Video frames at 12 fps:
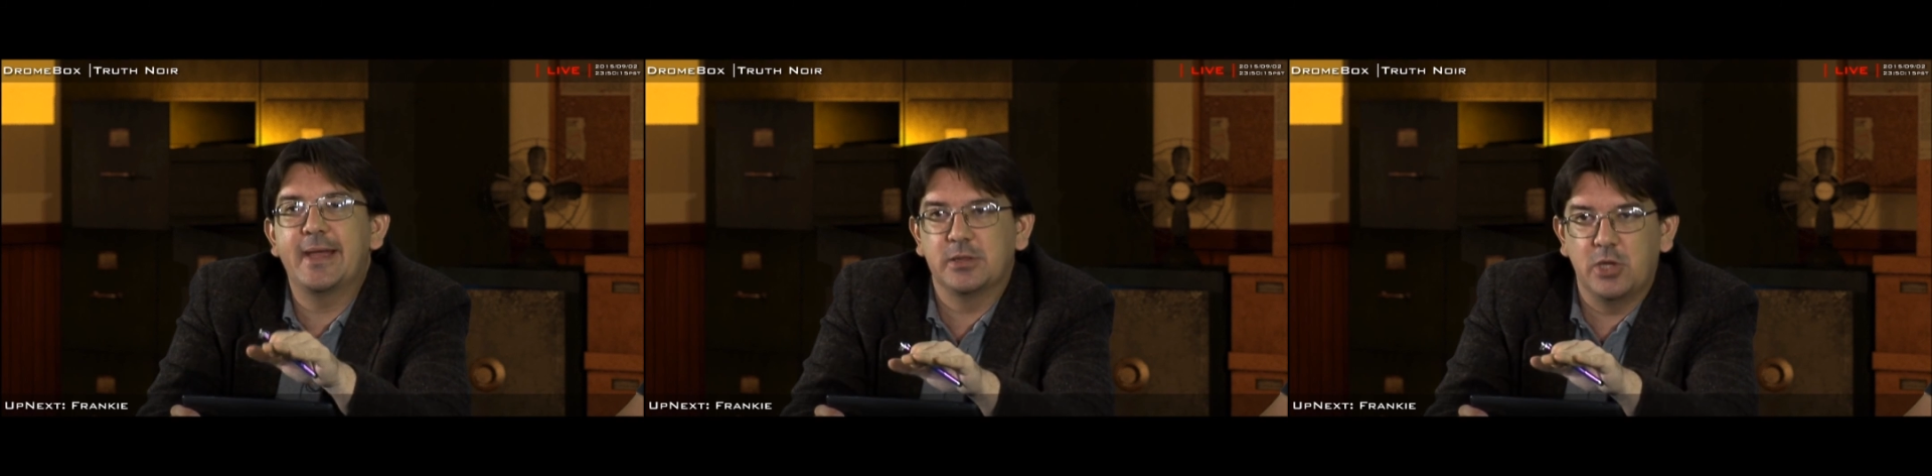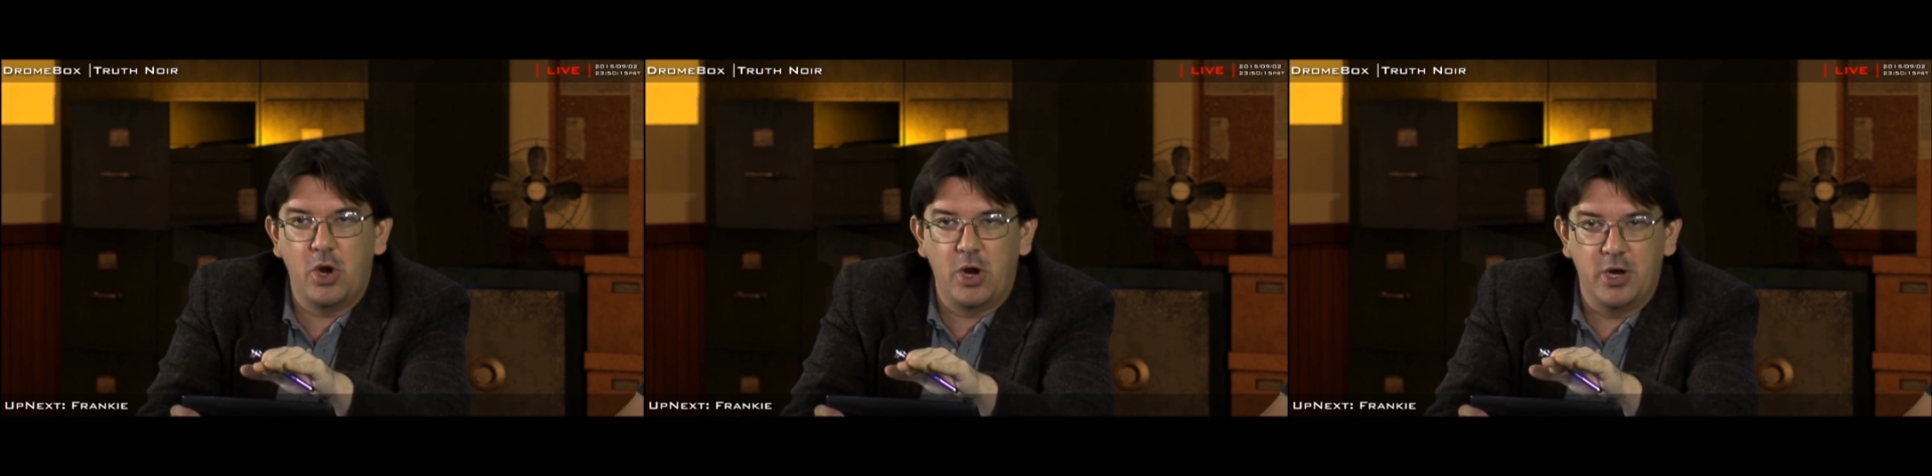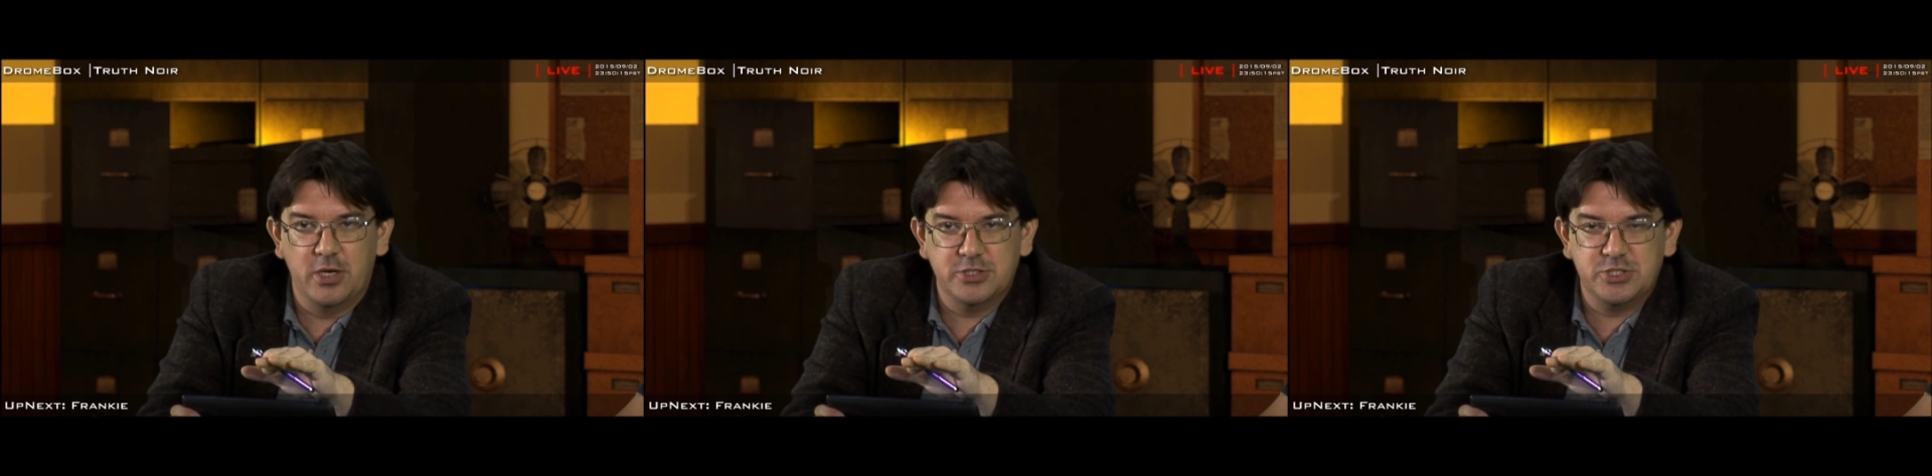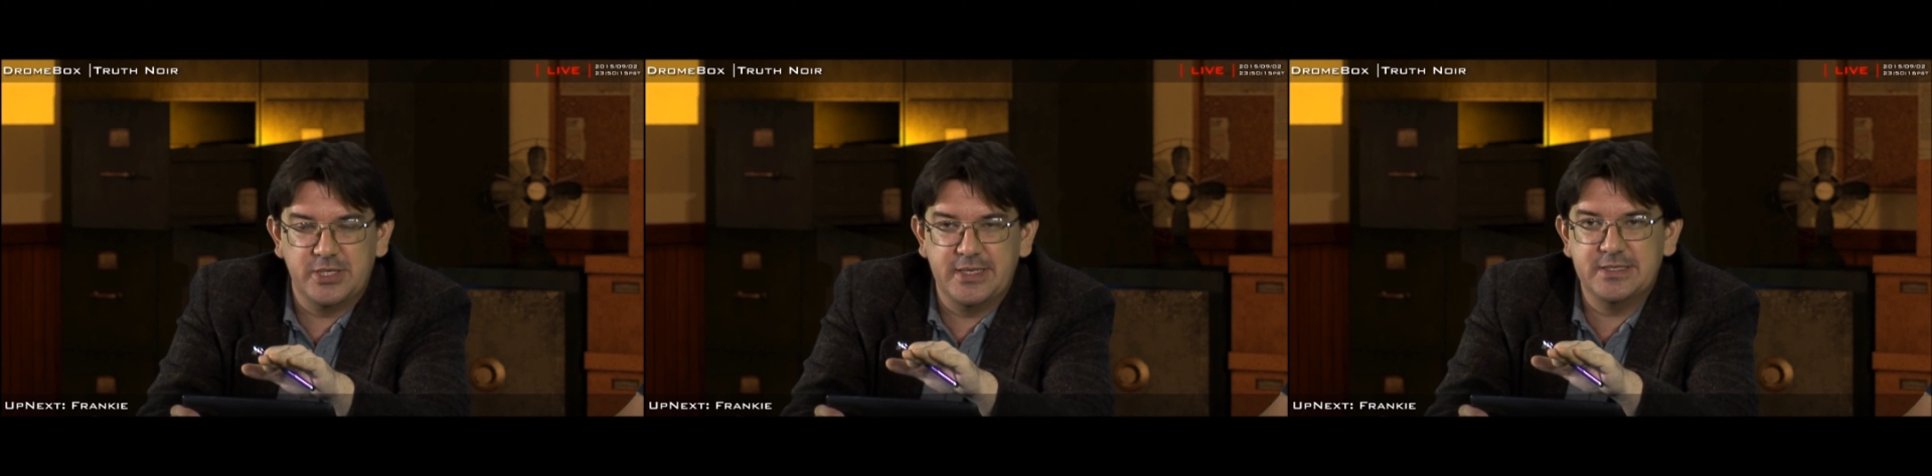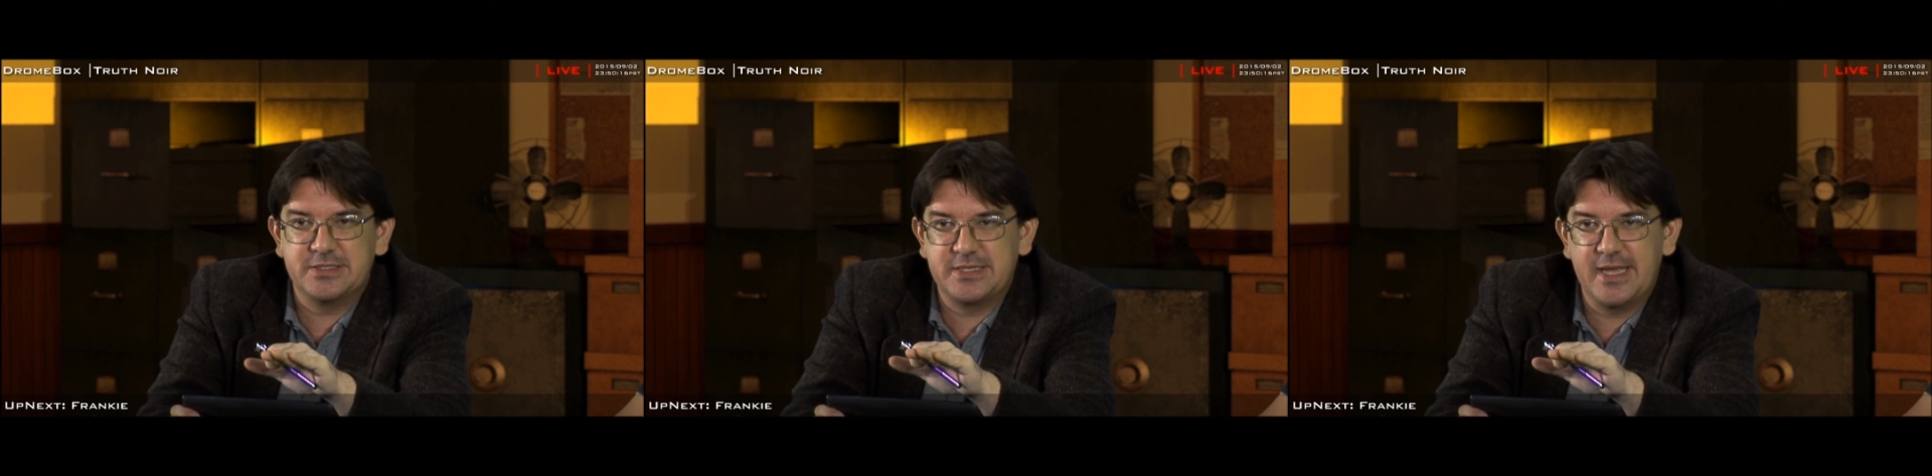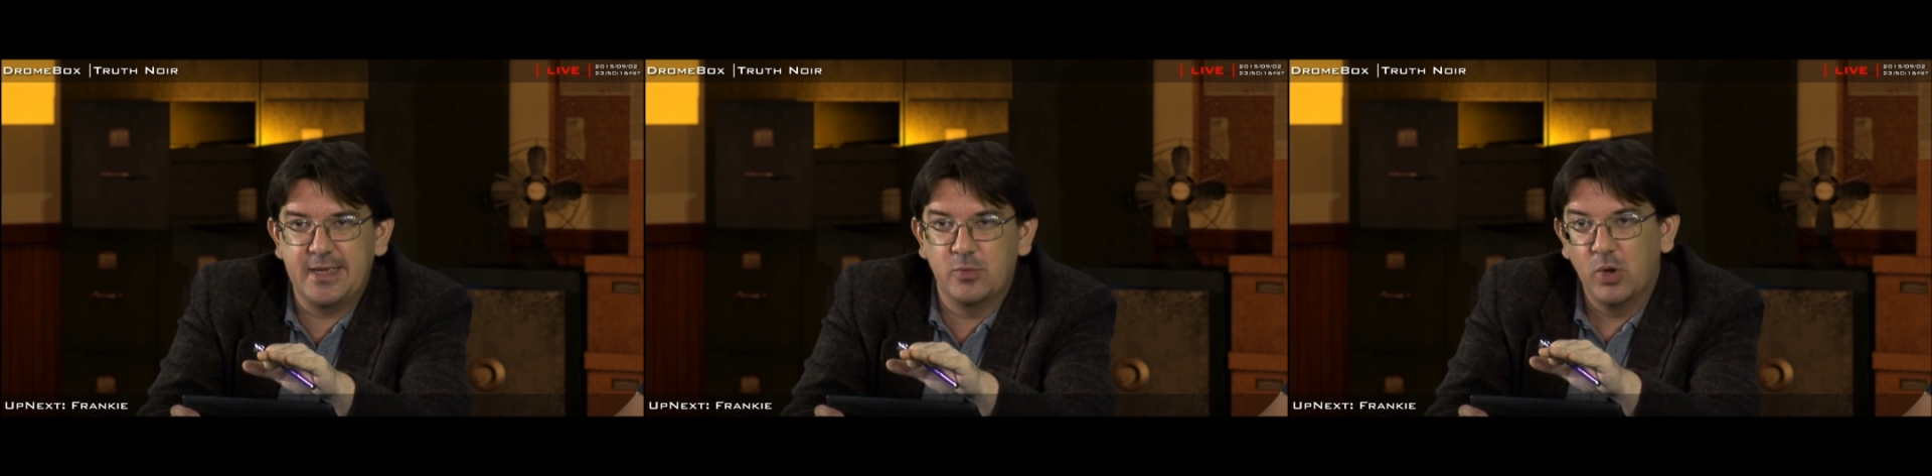at large is
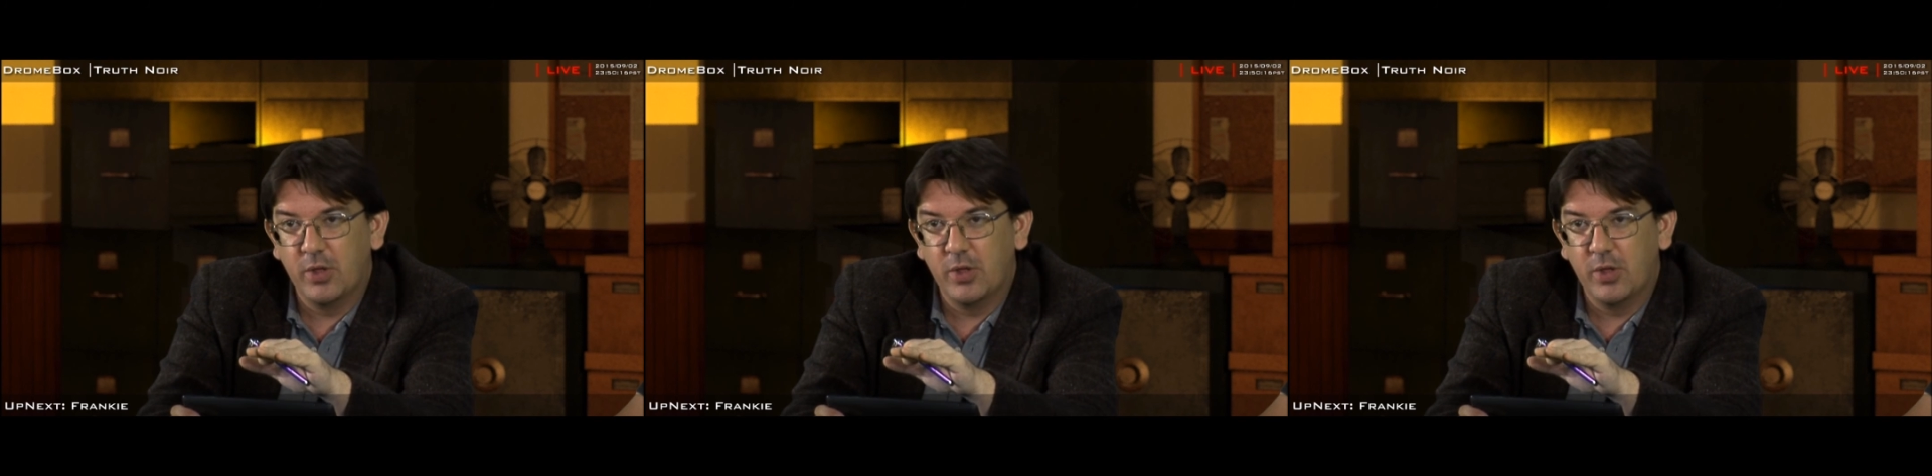saying,